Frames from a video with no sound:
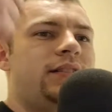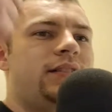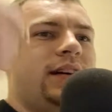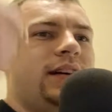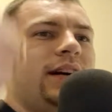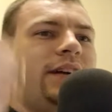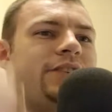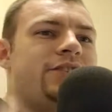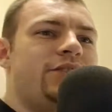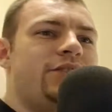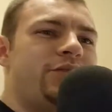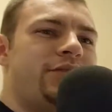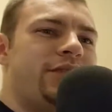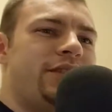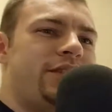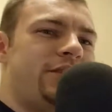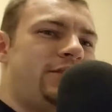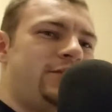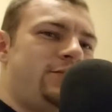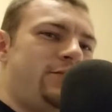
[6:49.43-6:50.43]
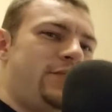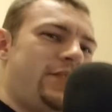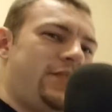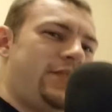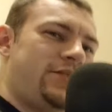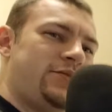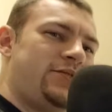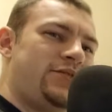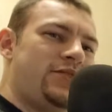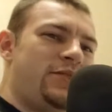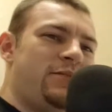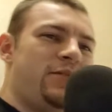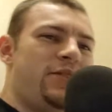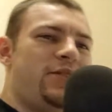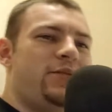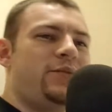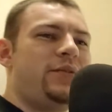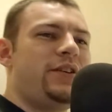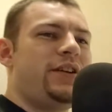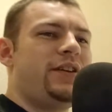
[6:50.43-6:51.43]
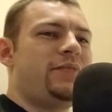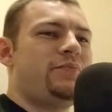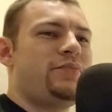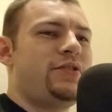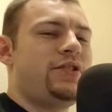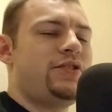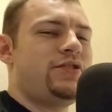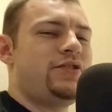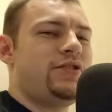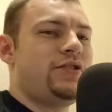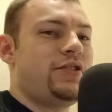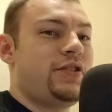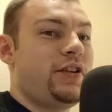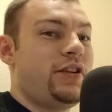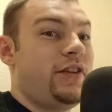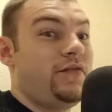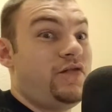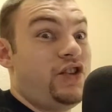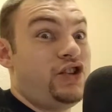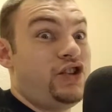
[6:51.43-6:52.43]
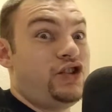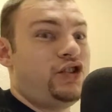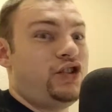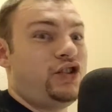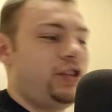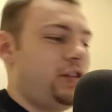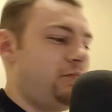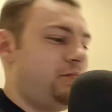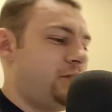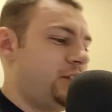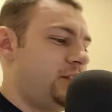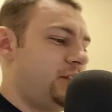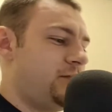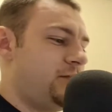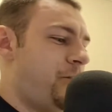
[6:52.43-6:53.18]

I know that it's pronounced some other way, I'm pretty sure, officially, but